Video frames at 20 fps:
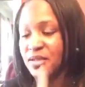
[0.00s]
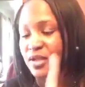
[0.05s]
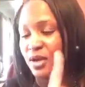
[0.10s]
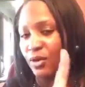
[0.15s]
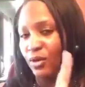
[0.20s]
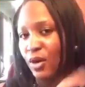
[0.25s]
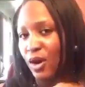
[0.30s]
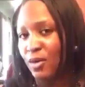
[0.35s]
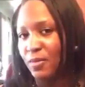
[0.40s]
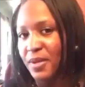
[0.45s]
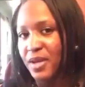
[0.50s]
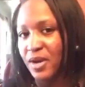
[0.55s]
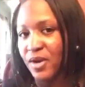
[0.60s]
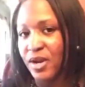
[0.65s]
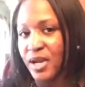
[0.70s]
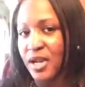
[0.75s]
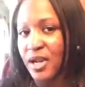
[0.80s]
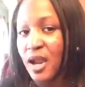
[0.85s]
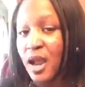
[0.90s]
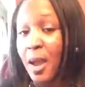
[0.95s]
Don't quote me
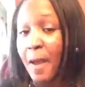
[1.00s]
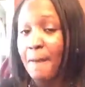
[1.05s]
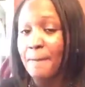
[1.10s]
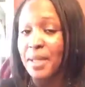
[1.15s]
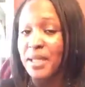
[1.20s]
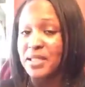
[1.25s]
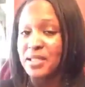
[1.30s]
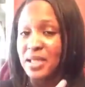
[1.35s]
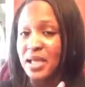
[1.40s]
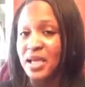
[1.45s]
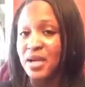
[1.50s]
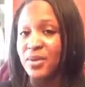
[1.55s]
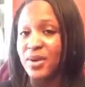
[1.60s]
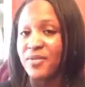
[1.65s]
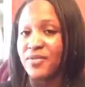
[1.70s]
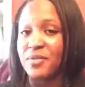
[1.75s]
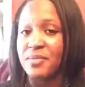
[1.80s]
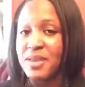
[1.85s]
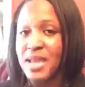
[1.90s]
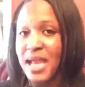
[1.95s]
on it, but it's
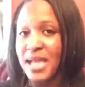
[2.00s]
anywhere from